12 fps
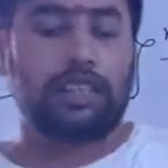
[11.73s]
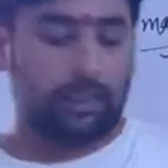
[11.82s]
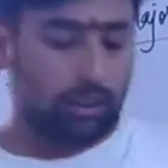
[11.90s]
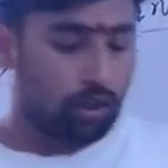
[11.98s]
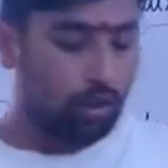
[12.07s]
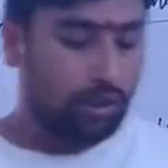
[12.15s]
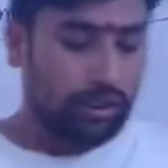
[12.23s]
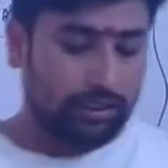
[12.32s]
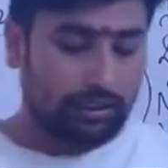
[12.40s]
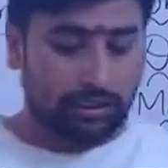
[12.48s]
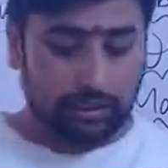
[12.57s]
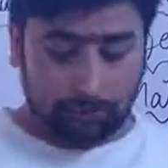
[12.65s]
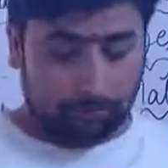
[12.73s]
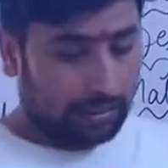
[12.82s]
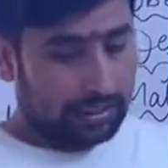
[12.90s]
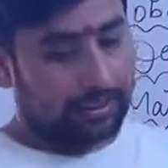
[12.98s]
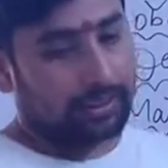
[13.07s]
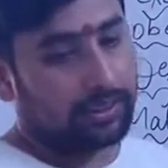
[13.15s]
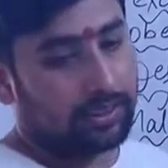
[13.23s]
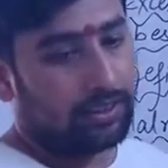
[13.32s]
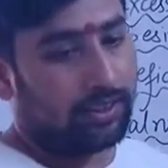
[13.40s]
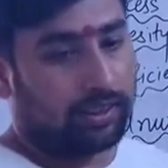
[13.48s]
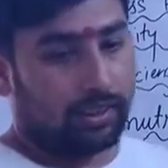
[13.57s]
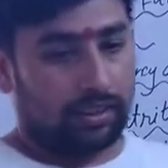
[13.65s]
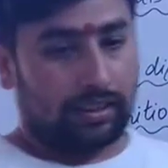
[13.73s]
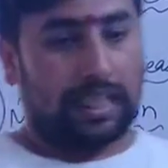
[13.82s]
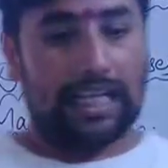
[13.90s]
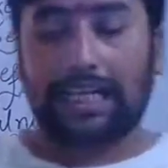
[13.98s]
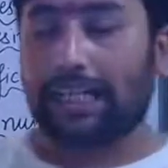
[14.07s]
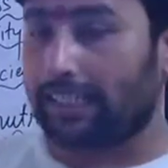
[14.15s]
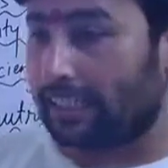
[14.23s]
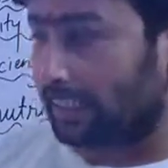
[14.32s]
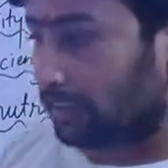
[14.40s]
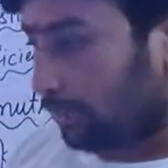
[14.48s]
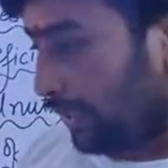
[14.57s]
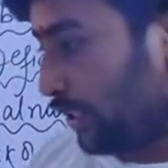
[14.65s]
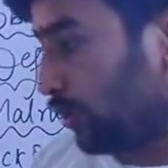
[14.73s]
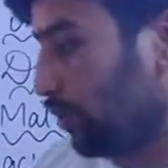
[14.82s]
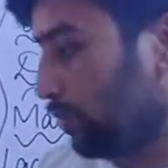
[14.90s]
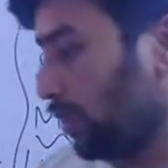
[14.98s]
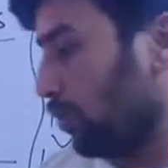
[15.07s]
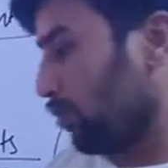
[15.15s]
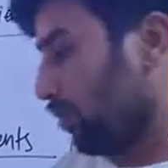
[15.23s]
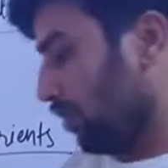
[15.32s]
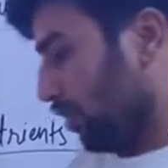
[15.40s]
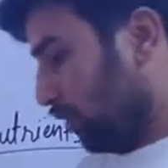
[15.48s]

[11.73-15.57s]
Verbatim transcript: in all the three parts, I had explained you about